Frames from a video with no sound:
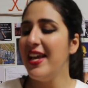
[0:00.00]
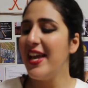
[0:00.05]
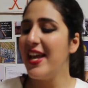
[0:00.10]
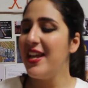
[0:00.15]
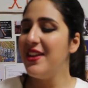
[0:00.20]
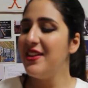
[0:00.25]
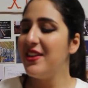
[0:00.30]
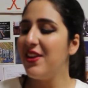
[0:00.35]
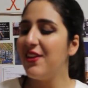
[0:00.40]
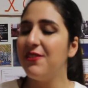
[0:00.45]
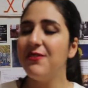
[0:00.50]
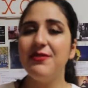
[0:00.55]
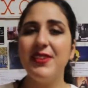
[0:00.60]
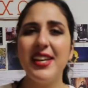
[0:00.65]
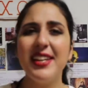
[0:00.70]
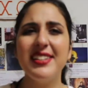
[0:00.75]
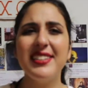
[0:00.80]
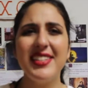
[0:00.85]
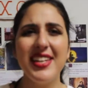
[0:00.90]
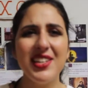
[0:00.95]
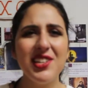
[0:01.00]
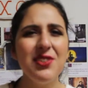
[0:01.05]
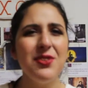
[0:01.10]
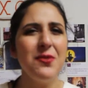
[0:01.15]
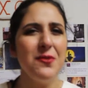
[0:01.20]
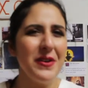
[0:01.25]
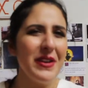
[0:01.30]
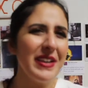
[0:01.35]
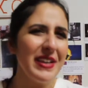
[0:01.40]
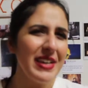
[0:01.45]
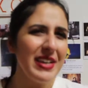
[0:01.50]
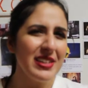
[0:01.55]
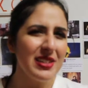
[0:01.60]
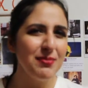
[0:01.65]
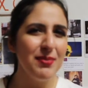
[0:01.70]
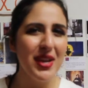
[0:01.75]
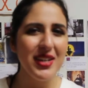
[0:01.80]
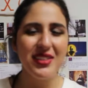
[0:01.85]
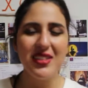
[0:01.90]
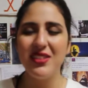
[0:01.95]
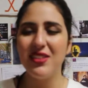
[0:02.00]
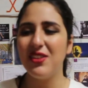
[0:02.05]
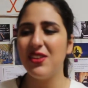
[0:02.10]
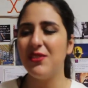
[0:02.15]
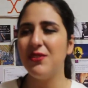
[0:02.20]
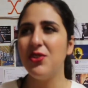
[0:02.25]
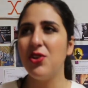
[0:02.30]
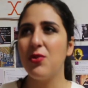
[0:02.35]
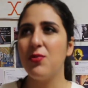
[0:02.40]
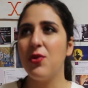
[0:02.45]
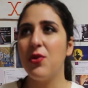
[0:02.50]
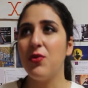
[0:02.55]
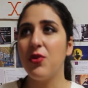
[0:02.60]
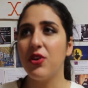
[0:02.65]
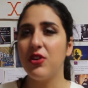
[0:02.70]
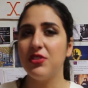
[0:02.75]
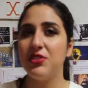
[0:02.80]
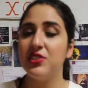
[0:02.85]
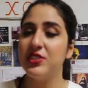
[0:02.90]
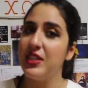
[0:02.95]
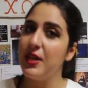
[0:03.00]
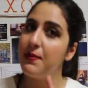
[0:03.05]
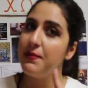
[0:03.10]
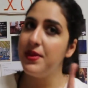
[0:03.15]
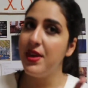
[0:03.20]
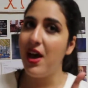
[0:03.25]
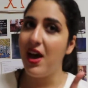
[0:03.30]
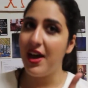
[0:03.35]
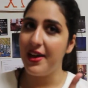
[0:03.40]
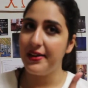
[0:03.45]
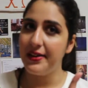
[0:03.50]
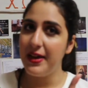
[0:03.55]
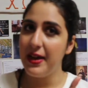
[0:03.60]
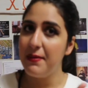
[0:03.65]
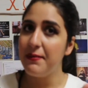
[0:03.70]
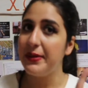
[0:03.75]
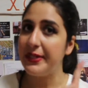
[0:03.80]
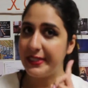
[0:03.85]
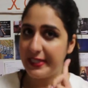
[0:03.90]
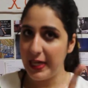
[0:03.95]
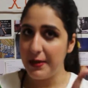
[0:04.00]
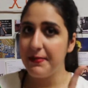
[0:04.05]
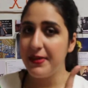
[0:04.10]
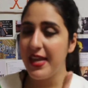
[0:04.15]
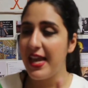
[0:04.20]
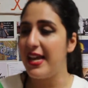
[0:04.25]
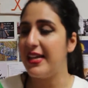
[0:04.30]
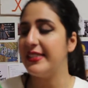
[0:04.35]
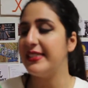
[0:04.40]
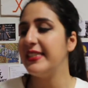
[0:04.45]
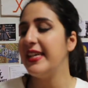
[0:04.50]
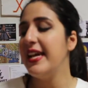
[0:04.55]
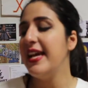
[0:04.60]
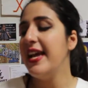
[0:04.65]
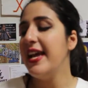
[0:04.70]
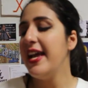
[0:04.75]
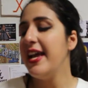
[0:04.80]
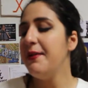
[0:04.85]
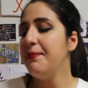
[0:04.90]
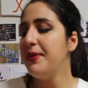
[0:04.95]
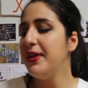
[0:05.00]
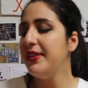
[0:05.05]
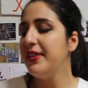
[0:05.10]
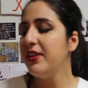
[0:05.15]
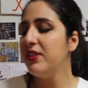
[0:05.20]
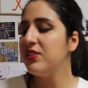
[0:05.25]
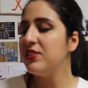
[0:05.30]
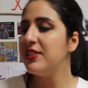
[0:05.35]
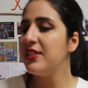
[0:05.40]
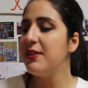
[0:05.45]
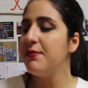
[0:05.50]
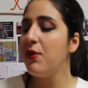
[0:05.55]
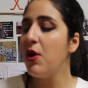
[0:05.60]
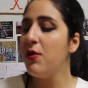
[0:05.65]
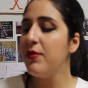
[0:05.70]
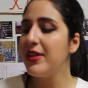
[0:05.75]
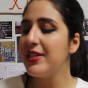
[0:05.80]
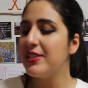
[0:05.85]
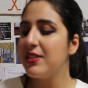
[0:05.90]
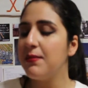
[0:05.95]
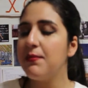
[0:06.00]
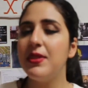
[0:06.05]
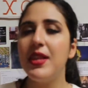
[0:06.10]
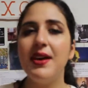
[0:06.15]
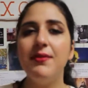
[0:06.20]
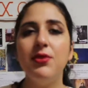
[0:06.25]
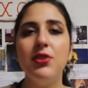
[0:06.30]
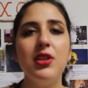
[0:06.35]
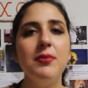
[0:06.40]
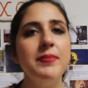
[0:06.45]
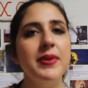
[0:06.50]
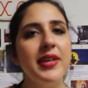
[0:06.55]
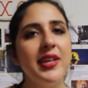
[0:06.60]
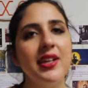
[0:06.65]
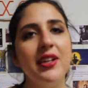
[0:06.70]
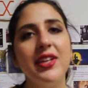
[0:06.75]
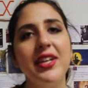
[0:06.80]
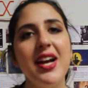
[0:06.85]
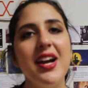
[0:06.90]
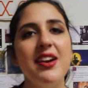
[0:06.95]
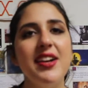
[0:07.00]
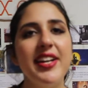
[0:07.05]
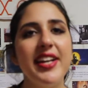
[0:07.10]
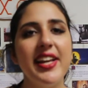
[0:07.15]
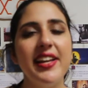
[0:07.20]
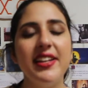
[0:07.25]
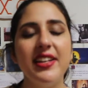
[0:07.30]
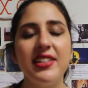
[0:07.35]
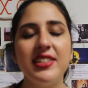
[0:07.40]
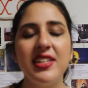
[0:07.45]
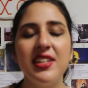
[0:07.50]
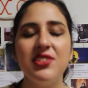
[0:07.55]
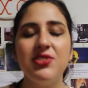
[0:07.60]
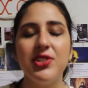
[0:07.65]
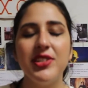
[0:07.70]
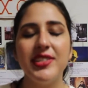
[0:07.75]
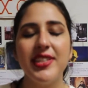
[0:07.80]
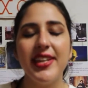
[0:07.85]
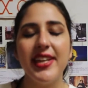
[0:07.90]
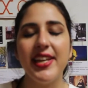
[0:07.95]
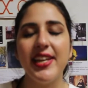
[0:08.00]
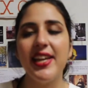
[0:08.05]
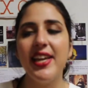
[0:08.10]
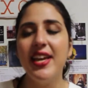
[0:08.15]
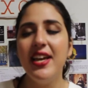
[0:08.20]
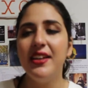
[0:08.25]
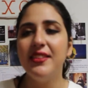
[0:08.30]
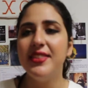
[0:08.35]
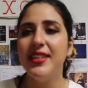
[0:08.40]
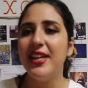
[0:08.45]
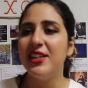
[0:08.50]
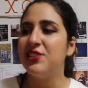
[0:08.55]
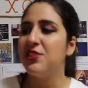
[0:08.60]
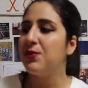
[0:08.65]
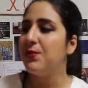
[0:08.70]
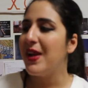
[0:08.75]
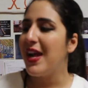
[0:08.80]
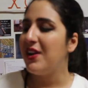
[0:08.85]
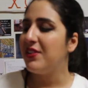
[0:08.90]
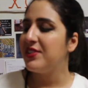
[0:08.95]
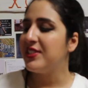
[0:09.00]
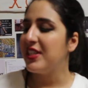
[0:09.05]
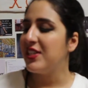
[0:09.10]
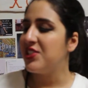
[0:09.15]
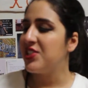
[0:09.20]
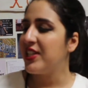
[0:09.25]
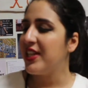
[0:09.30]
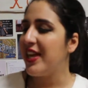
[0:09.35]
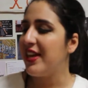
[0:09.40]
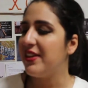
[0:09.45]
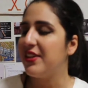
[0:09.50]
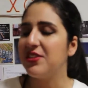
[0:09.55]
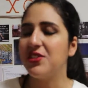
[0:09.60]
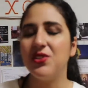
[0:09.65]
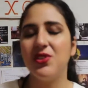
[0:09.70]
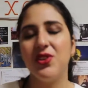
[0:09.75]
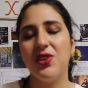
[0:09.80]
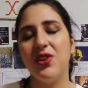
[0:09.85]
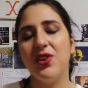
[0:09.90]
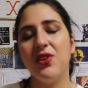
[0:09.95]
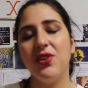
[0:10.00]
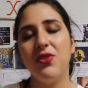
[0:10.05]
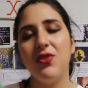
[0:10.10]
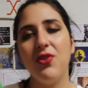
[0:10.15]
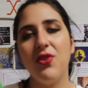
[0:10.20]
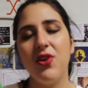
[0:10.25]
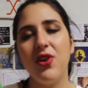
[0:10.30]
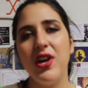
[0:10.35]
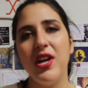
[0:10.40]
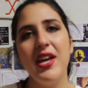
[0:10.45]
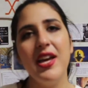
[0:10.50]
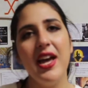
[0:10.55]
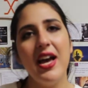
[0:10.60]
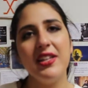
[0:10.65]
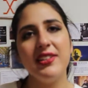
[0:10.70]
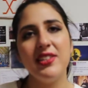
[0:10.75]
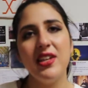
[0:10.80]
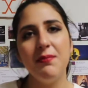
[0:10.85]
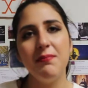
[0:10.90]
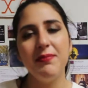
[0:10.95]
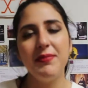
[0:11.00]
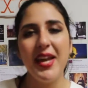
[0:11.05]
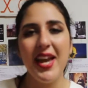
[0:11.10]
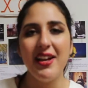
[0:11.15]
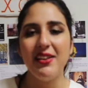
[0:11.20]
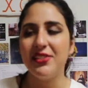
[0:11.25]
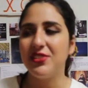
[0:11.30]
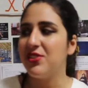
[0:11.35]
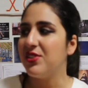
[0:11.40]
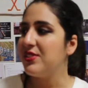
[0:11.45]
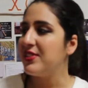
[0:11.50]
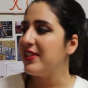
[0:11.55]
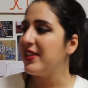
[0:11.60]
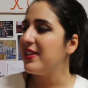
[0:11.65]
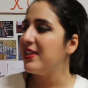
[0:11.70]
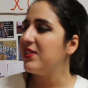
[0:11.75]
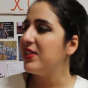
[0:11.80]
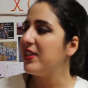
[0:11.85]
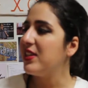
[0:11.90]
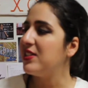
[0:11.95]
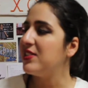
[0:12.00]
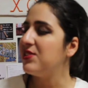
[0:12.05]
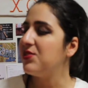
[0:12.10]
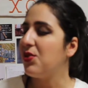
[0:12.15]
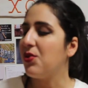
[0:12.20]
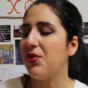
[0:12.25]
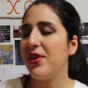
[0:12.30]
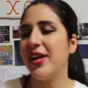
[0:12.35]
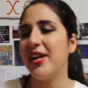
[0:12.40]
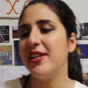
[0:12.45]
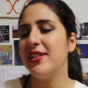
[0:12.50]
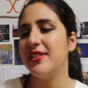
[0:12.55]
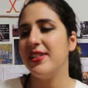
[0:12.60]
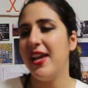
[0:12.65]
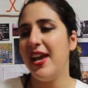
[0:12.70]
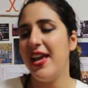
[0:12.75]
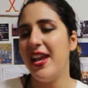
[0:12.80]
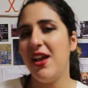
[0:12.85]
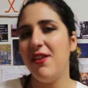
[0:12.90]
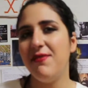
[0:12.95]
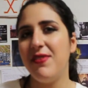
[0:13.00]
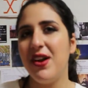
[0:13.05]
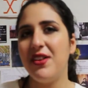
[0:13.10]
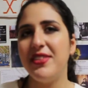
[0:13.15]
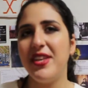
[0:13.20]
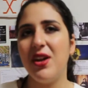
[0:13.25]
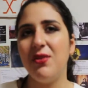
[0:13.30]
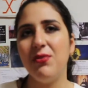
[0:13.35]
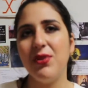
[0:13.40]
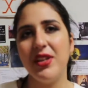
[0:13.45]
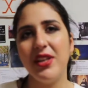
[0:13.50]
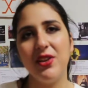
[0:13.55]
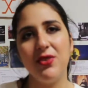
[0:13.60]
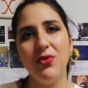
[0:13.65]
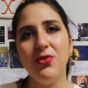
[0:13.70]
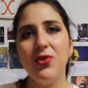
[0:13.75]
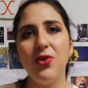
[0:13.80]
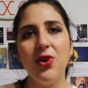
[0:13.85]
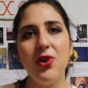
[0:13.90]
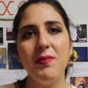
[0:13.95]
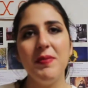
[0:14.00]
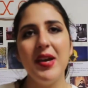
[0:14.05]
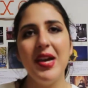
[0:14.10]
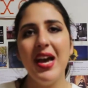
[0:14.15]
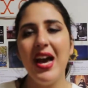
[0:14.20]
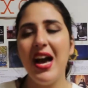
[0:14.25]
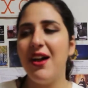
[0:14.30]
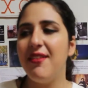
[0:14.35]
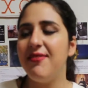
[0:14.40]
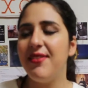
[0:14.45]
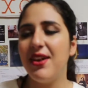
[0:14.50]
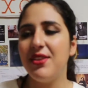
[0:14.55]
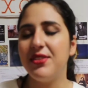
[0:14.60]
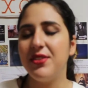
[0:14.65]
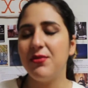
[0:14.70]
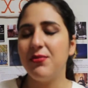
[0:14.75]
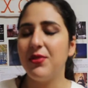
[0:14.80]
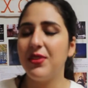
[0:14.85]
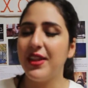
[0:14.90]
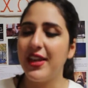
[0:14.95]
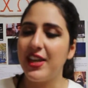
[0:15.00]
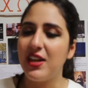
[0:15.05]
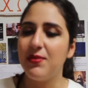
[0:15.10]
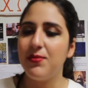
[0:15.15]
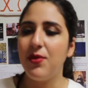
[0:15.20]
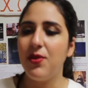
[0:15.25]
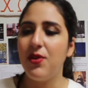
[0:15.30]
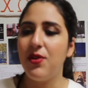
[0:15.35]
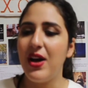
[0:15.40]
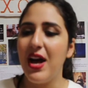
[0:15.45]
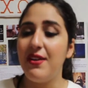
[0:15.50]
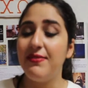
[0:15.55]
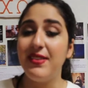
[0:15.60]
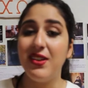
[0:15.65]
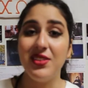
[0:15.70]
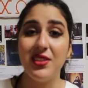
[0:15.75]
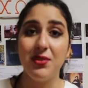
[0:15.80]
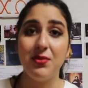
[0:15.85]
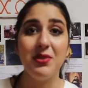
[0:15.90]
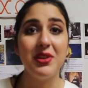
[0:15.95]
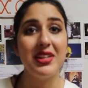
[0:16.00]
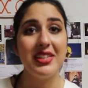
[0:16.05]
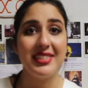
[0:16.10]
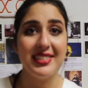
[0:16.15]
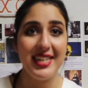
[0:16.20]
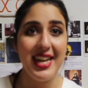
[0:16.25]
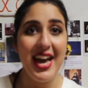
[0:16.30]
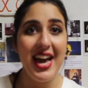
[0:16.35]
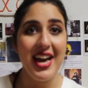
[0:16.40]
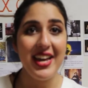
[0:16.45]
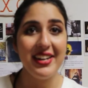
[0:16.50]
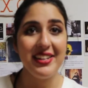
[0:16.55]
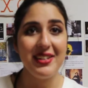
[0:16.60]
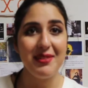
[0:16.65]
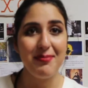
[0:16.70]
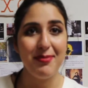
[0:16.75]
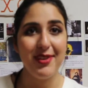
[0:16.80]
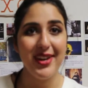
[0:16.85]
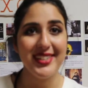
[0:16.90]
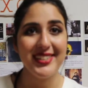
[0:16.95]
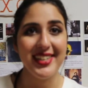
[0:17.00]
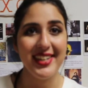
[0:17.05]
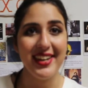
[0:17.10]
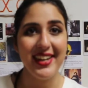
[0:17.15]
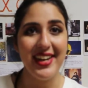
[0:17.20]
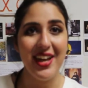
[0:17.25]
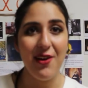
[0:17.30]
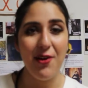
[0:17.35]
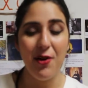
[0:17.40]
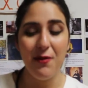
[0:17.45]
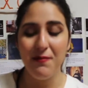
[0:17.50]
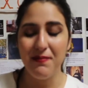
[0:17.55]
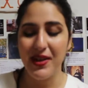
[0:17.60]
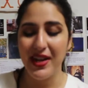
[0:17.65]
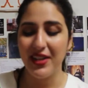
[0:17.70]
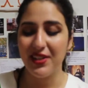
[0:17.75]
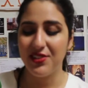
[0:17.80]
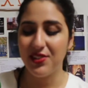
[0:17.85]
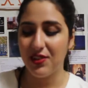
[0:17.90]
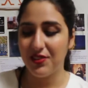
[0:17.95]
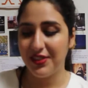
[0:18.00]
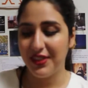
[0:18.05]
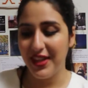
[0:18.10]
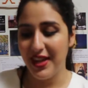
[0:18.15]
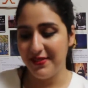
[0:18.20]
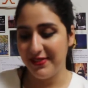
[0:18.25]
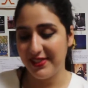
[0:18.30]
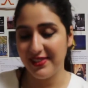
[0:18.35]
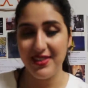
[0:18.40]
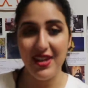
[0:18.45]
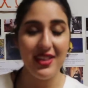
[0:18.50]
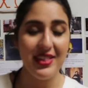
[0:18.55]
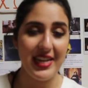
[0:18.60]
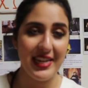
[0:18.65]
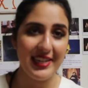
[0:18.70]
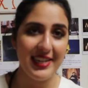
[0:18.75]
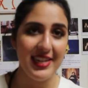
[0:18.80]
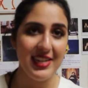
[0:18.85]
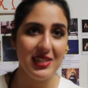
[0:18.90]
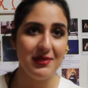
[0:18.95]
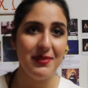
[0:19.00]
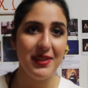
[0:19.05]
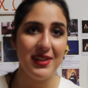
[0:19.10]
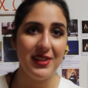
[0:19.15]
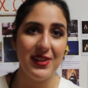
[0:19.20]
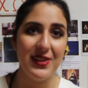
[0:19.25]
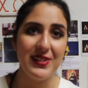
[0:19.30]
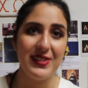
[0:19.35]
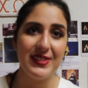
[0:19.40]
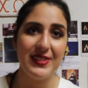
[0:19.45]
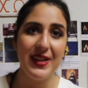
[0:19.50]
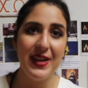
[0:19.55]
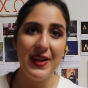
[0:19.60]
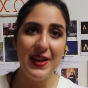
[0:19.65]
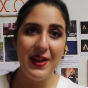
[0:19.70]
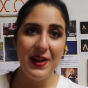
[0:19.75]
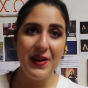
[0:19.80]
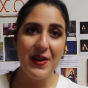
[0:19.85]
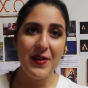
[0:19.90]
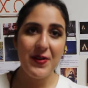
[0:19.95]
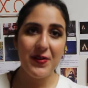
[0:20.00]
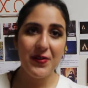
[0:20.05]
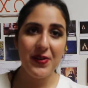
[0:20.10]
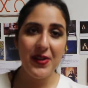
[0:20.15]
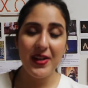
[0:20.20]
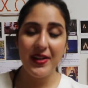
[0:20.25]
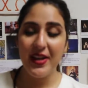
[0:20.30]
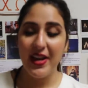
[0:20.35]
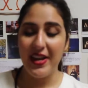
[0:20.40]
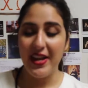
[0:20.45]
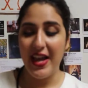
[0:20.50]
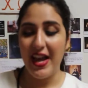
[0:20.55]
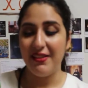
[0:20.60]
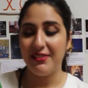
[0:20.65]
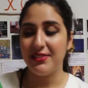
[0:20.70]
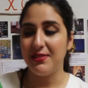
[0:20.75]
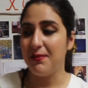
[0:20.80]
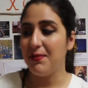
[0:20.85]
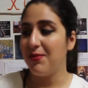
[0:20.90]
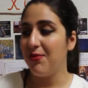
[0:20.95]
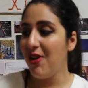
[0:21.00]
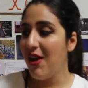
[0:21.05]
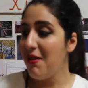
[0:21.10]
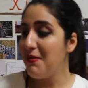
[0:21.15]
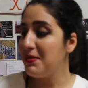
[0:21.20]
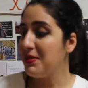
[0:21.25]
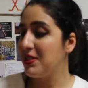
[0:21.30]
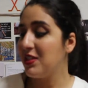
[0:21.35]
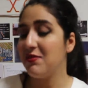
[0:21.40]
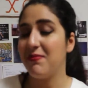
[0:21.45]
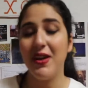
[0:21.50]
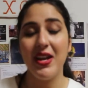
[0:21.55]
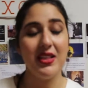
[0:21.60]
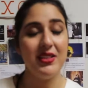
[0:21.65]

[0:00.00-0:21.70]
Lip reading: and there are things that you really expect in the normal world, some not, but some yes. But there's always some level of peculiarity and eccentricity that surrounds each character or some characters in these stories, and I found that really cool. I found it relatable. I found it really sad and depressing, and I hope my adult life is not like this because we're gonna have some problems if